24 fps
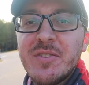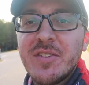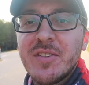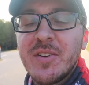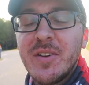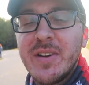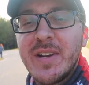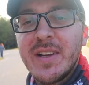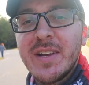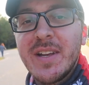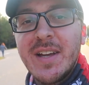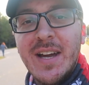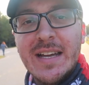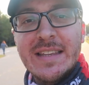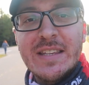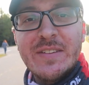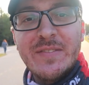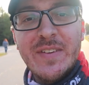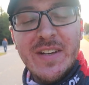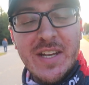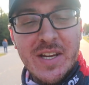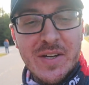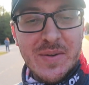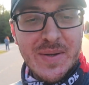just going to cut the
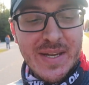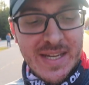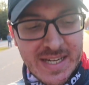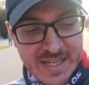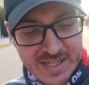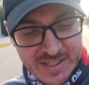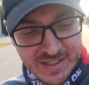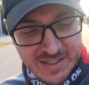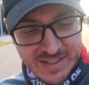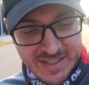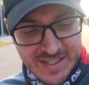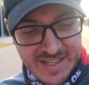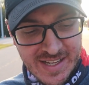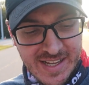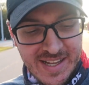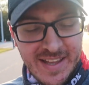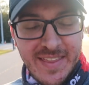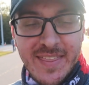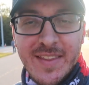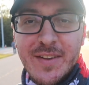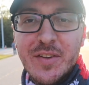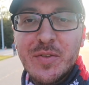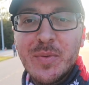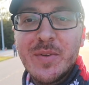video here.
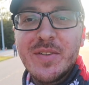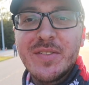This